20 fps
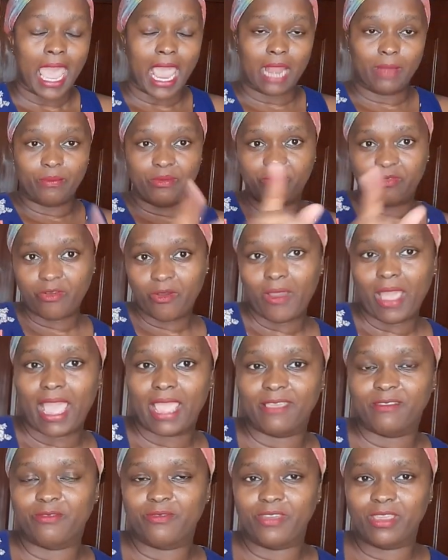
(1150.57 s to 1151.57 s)
And before
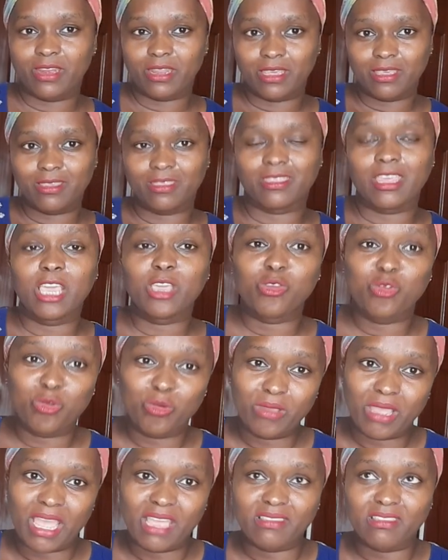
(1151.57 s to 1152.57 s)
I finish, thank
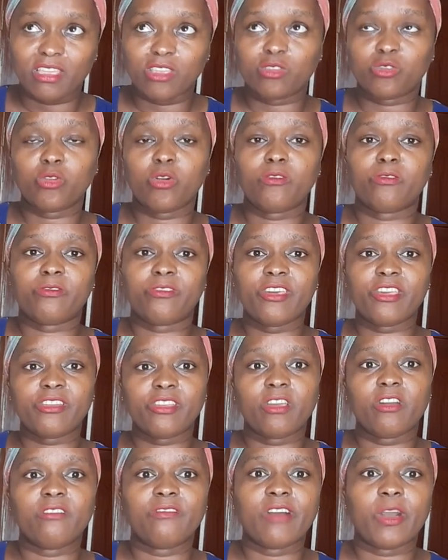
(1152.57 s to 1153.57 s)
you guys. I saw
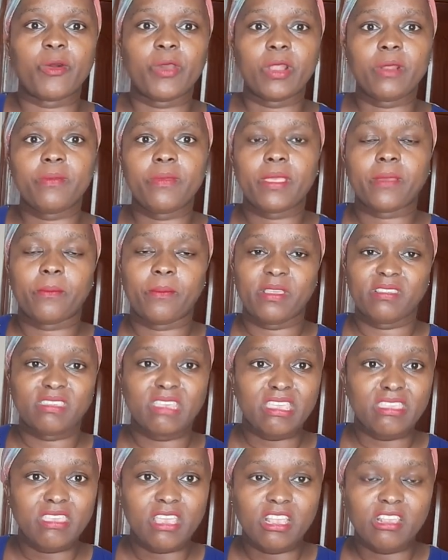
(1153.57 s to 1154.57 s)
very overwhelming
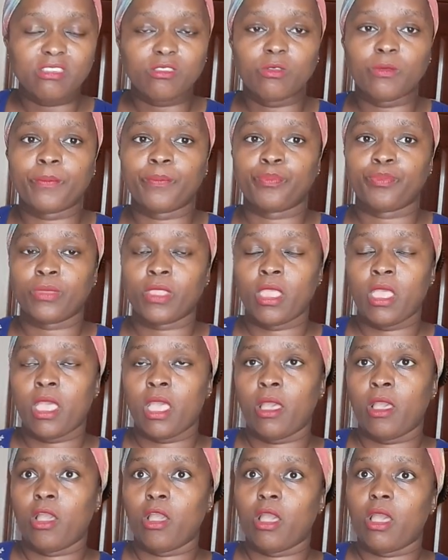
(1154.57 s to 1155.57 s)
messages
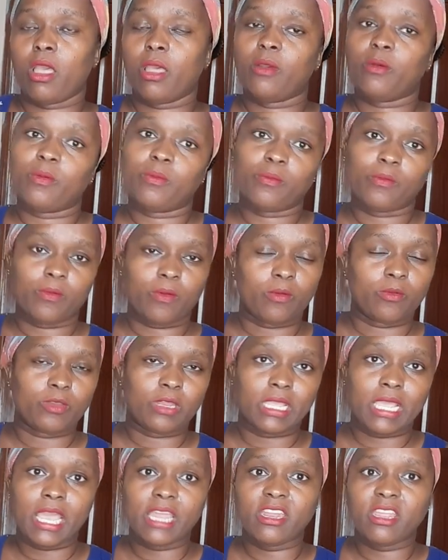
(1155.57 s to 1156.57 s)

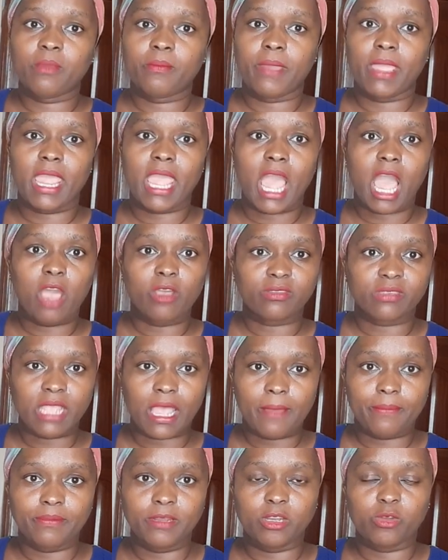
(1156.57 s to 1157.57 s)
regarding my house
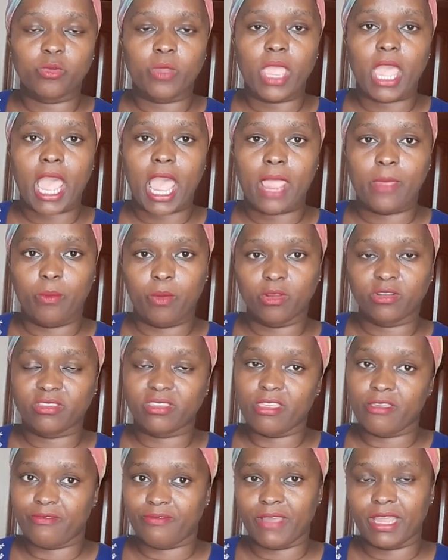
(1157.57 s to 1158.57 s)
update where I
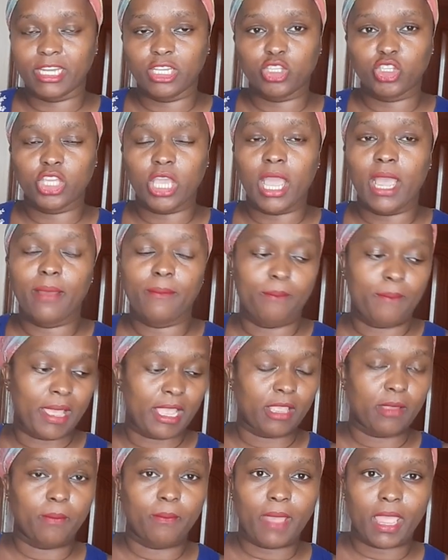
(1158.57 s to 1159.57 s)
bought the furniture,
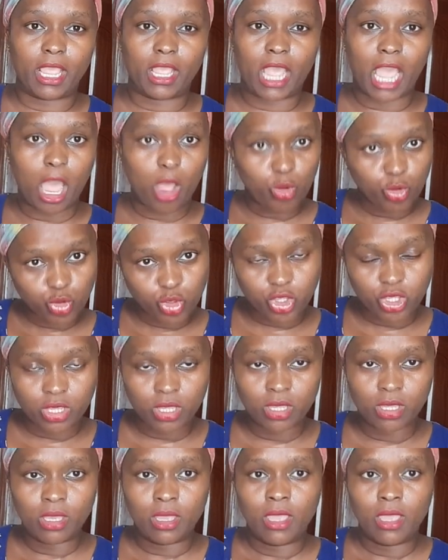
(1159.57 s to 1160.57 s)
my couch.